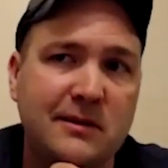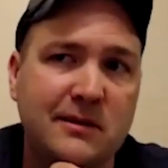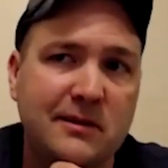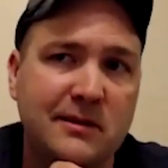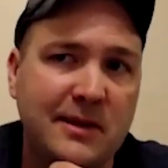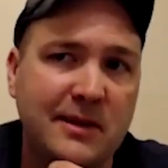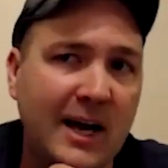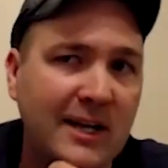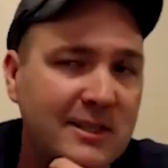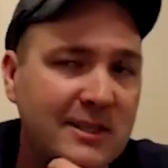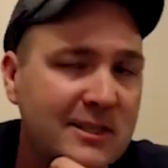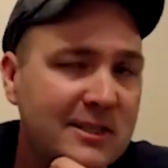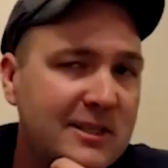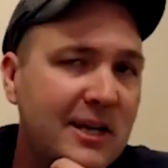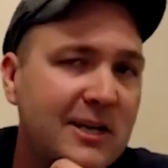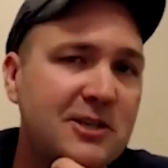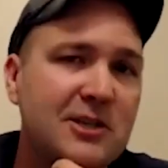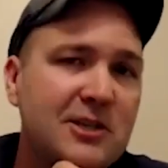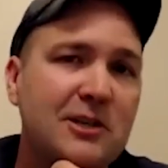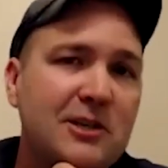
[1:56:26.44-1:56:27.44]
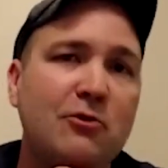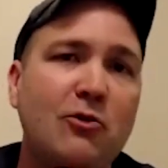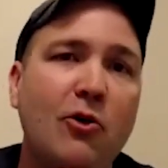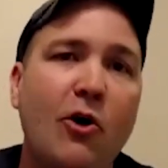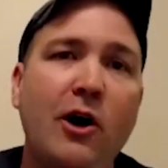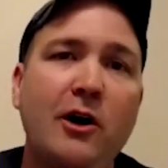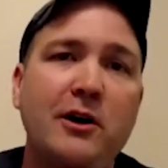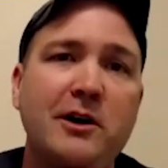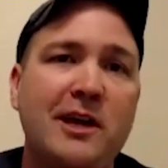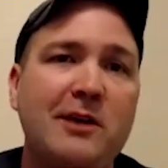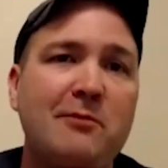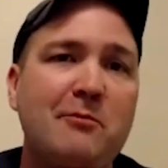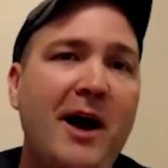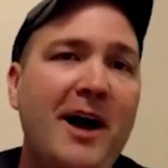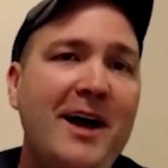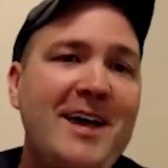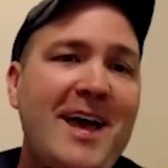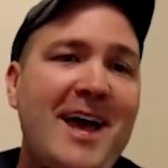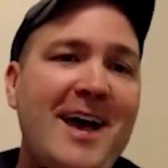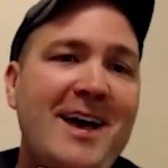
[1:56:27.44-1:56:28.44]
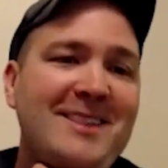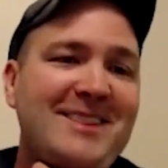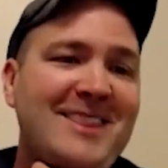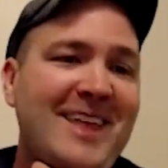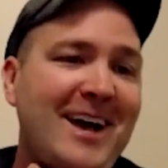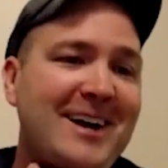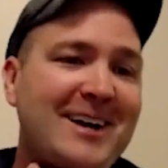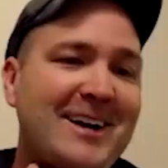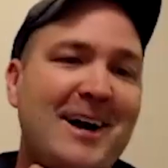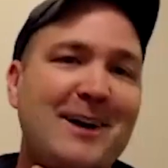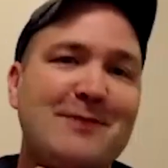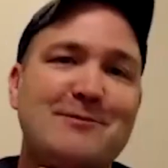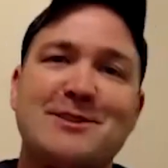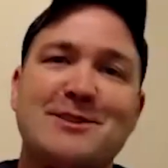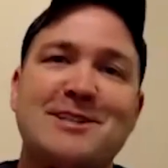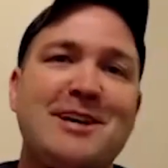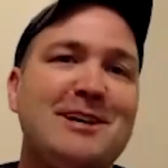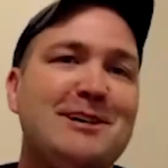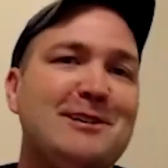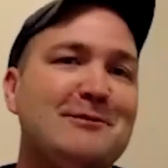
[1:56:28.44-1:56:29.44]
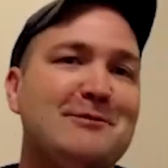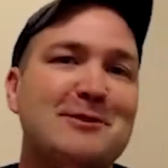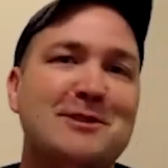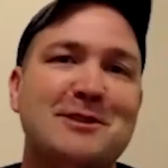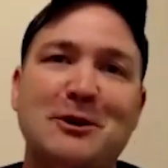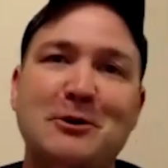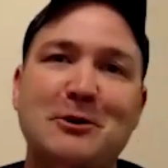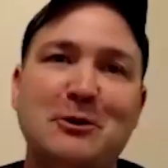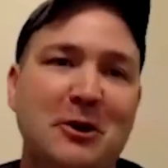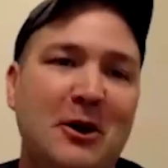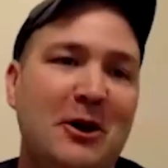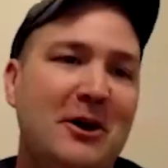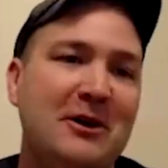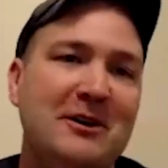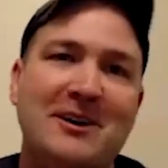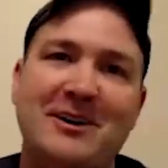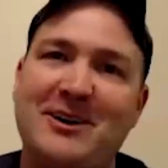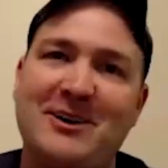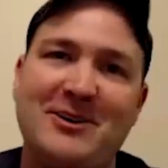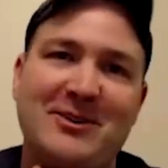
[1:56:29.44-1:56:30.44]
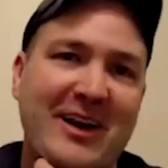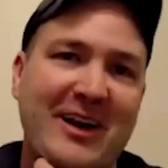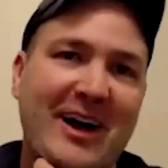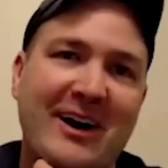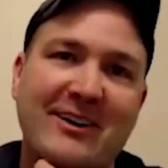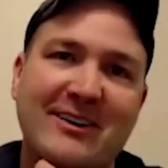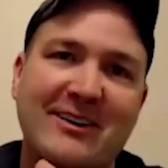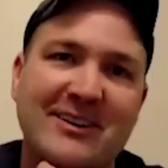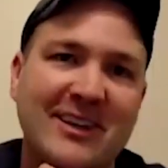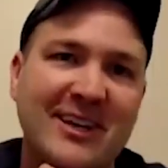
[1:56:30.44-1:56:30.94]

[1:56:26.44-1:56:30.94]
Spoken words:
that's such a long, in my head, that conversation was so long ago now,